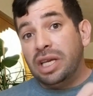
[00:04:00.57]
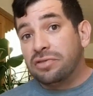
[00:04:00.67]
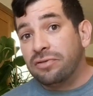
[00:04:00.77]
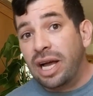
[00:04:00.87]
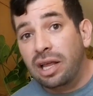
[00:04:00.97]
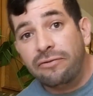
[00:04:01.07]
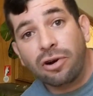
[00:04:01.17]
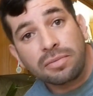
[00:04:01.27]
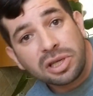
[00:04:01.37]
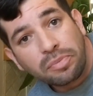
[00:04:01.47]
Peaceful Valley
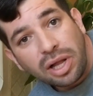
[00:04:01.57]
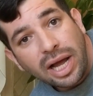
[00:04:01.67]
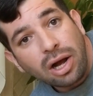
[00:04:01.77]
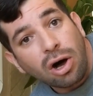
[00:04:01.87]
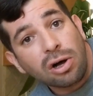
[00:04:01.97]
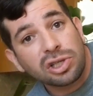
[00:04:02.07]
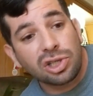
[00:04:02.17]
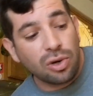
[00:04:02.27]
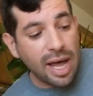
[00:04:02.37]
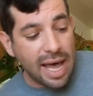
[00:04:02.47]
Farm Supply
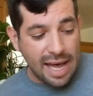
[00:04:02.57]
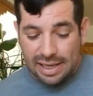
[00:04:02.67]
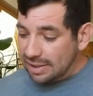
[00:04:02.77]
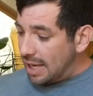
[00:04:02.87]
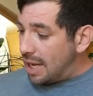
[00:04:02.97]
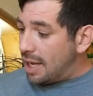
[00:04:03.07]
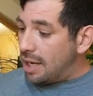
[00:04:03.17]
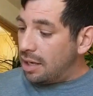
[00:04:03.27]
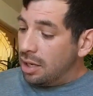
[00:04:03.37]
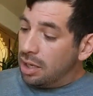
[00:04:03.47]
also has
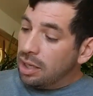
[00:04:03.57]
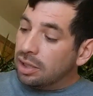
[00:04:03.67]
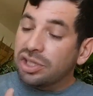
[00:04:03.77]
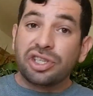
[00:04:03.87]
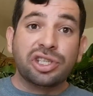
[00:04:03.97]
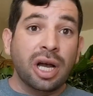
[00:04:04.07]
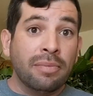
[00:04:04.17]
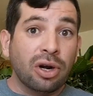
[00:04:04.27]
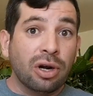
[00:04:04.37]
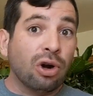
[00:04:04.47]
a
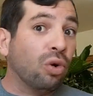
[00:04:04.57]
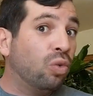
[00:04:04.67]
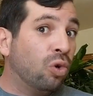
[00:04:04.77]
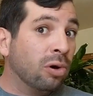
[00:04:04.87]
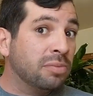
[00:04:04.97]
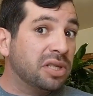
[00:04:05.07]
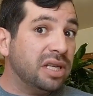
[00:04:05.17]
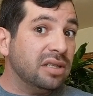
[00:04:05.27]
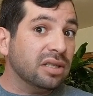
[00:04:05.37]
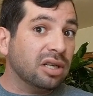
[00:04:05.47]
summer or warm
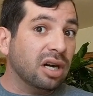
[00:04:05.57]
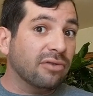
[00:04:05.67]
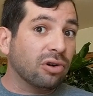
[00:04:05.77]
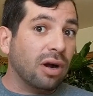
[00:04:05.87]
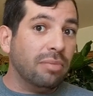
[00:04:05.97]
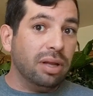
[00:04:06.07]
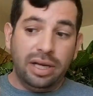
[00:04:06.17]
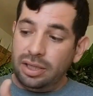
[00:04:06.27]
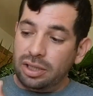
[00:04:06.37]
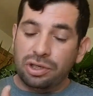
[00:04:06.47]
season cover crop
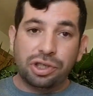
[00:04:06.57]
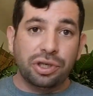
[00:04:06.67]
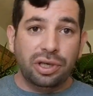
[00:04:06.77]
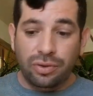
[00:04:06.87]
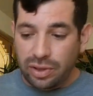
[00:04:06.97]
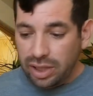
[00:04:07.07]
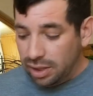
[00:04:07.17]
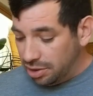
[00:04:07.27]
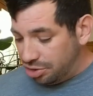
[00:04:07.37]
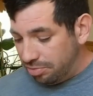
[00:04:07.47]
blend, and I'll show you,
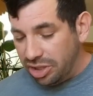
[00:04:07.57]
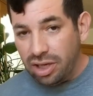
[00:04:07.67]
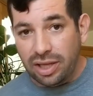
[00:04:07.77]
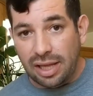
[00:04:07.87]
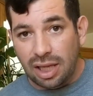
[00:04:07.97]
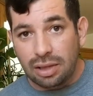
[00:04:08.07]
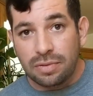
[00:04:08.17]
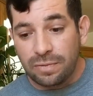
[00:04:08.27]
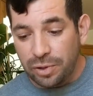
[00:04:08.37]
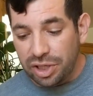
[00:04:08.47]
zoom in on that
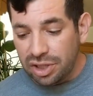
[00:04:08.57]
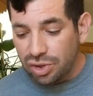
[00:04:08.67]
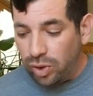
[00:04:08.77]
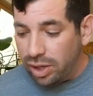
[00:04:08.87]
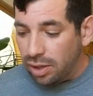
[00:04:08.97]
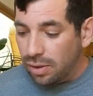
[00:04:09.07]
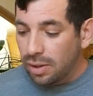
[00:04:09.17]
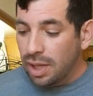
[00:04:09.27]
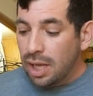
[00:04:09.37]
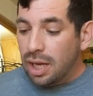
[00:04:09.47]
label for you as
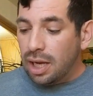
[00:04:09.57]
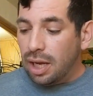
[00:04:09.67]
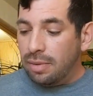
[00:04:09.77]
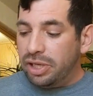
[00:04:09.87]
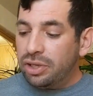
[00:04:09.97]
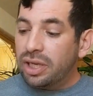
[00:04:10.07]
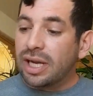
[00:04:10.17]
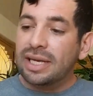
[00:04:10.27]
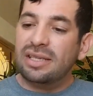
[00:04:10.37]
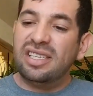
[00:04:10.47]
well. But you
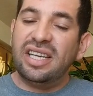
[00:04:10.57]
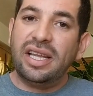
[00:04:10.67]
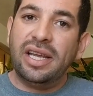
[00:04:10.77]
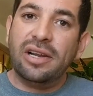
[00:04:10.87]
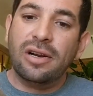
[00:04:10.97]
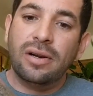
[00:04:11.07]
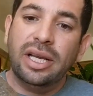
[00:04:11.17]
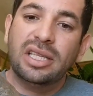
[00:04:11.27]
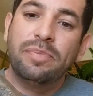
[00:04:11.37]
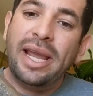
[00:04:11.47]
can kind of see it
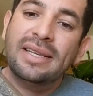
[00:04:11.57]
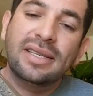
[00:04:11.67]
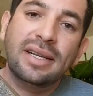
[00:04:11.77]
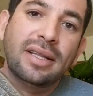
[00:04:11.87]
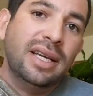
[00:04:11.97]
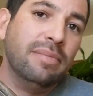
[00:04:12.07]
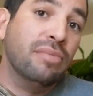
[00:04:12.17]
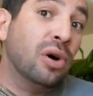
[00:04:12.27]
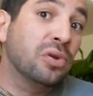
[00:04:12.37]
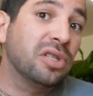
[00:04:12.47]
here. It's basically
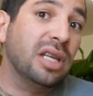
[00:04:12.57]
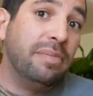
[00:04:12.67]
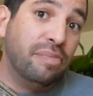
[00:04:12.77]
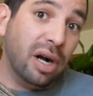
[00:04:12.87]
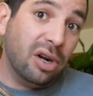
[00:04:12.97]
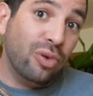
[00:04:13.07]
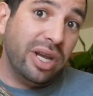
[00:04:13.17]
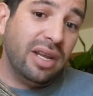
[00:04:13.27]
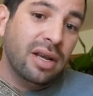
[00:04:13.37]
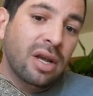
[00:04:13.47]
mostly
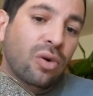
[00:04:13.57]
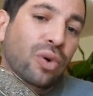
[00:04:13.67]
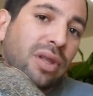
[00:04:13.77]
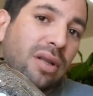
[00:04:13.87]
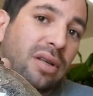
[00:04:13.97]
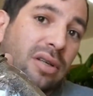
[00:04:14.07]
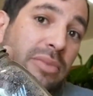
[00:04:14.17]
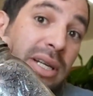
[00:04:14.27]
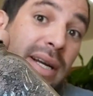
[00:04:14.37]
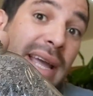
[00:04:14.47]
buckwheat with a
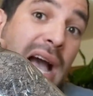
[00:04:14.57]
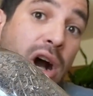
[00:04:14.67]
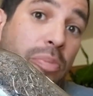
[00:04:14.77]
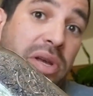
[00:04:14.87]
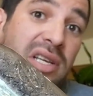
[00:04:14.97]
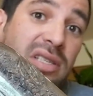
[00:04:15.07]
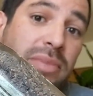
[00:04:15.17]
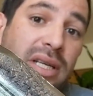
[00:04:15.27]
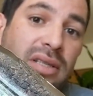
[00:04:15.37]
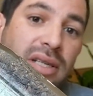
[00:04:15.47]
little bit of
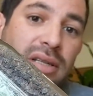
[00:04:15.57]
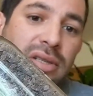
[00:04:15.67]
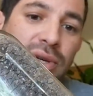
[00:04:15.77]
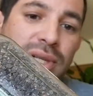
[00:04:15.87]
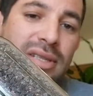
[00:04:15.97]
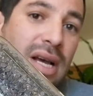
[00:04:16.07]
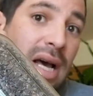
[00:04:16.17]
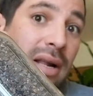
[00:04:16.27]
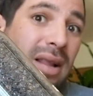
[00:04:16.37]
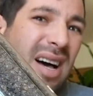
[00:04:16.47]
cowpeas mixed in. So it's
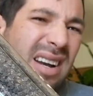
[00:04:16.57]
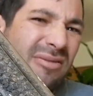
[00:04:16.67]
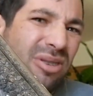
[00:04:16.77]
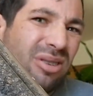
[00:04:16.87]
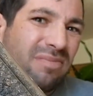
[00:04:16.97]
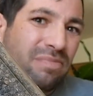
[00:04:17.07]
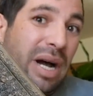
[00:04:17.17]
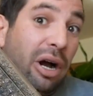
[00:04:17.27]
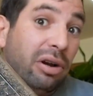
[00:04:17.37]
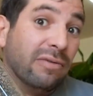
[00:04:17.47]
not a lot of real
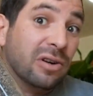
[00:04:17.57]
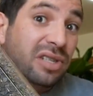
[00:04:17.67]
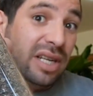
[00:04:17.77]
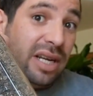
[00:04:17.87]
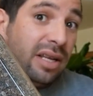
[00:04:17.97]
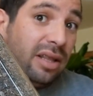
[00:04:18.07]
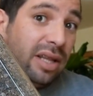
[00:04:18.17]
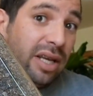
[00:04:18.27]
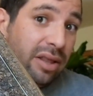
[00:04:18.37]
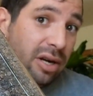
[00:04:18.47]
biodiversity
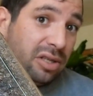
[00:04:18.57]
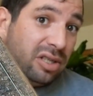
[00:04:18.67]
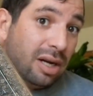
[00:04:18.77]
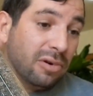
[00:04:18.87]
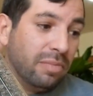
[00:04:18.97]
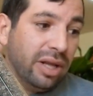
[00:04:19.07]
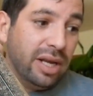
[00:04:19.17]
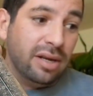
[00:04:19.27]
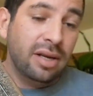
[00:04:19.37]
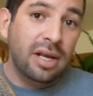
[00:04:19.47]
in their summer
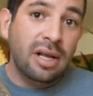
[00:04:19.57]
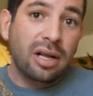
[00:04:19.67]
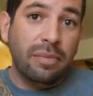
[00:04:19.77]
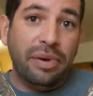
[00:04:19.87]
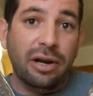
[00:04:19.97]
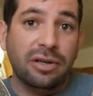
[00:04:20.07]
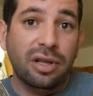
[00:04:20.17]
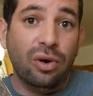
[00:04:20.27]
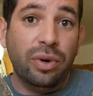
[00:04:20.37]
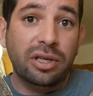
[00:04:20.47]
blend compared
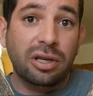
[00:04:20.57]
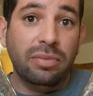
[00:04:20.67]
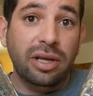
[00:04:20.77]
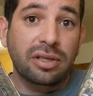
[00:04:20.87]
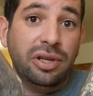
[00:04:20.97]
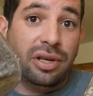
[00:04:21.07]
to their winter blend.